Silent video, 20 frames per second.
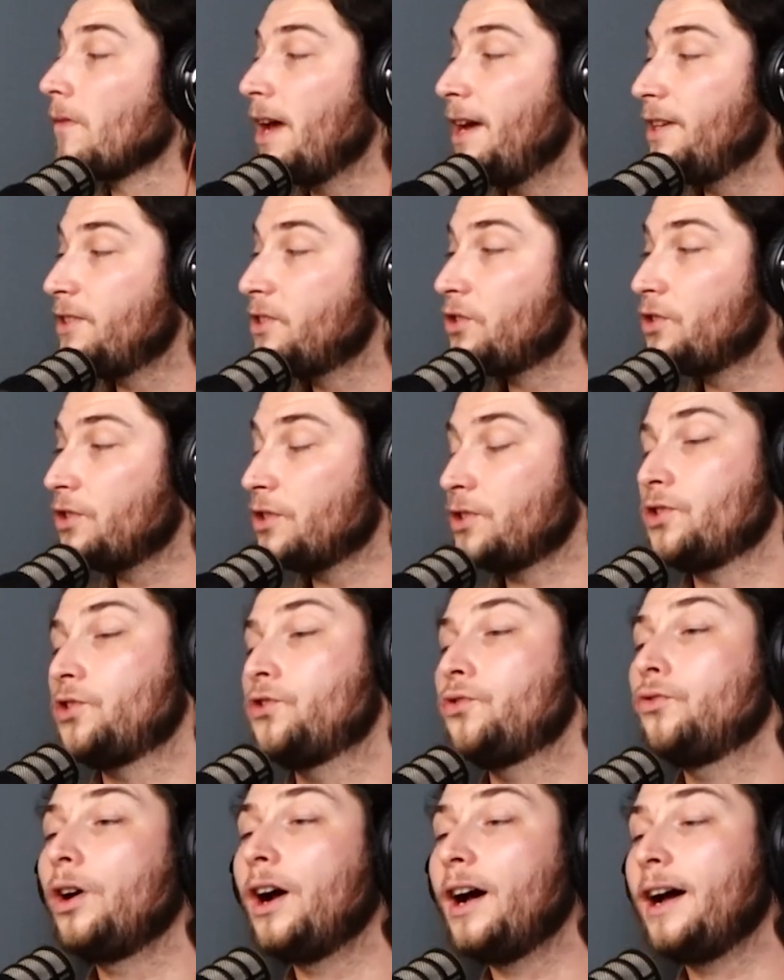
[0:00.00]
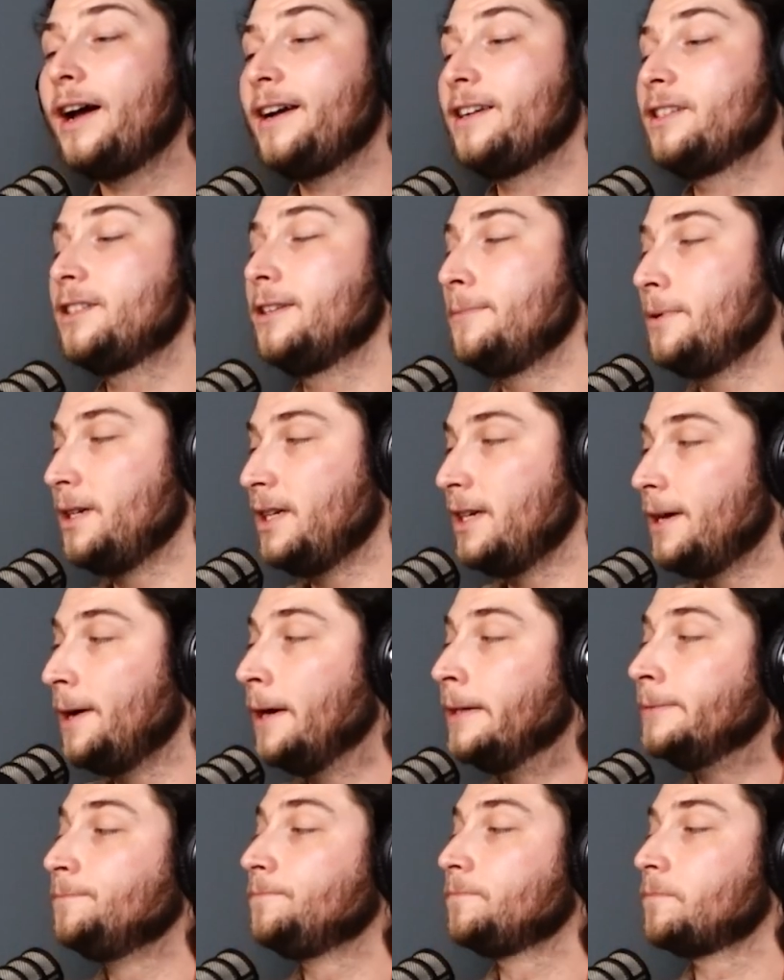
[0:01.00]
It's just trying to be
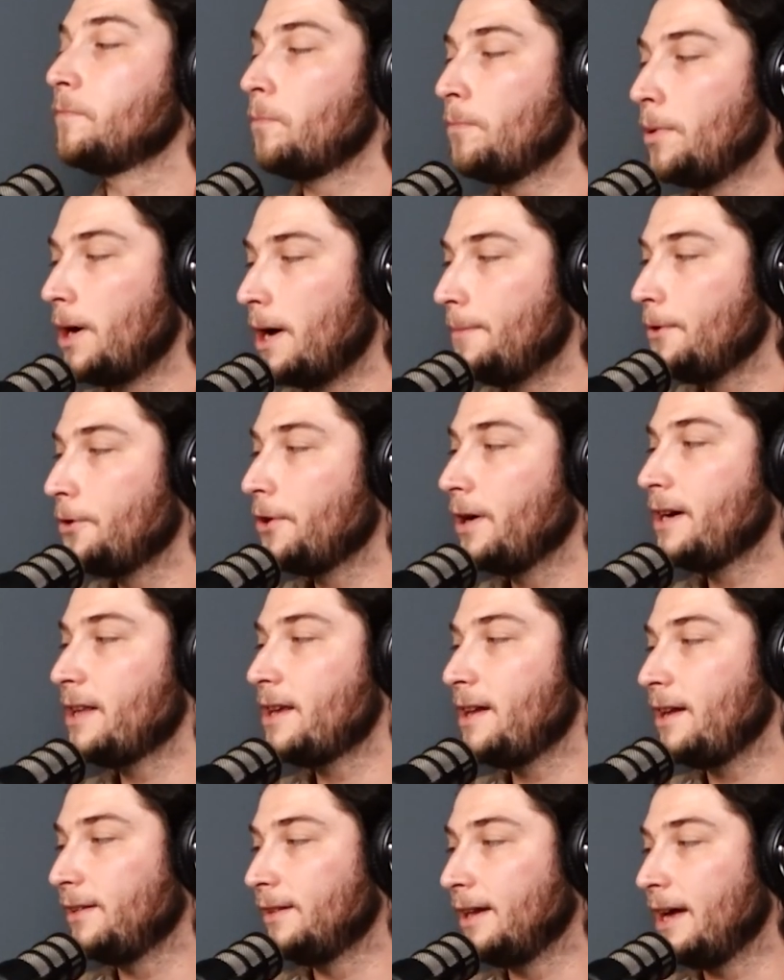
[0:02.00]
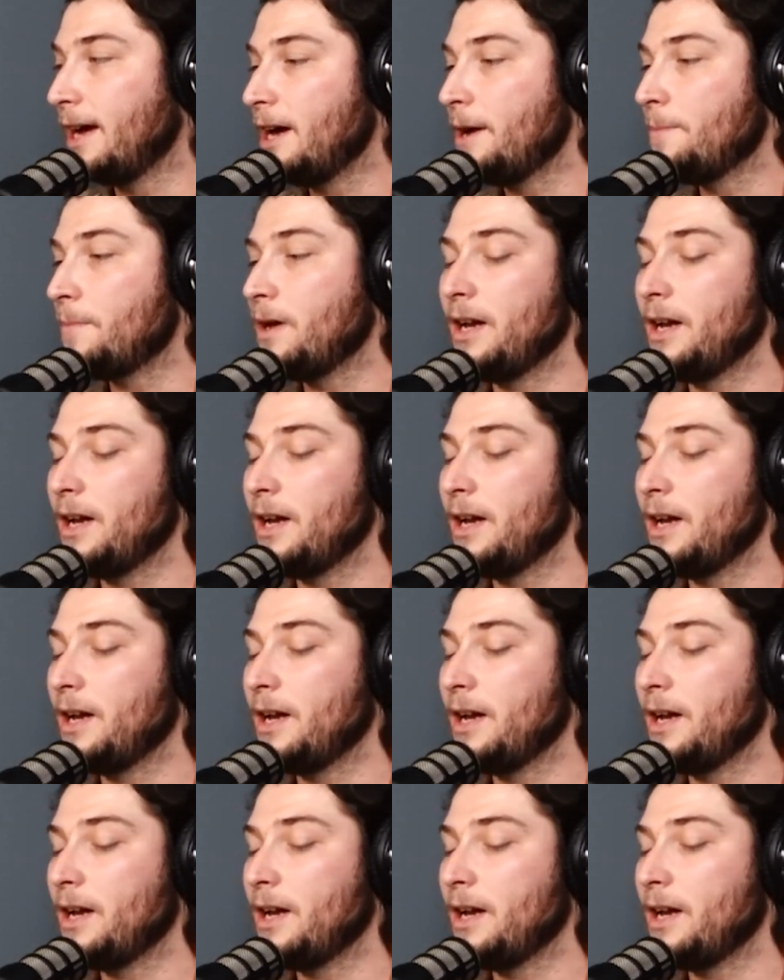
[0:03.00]
pomegranate and lime.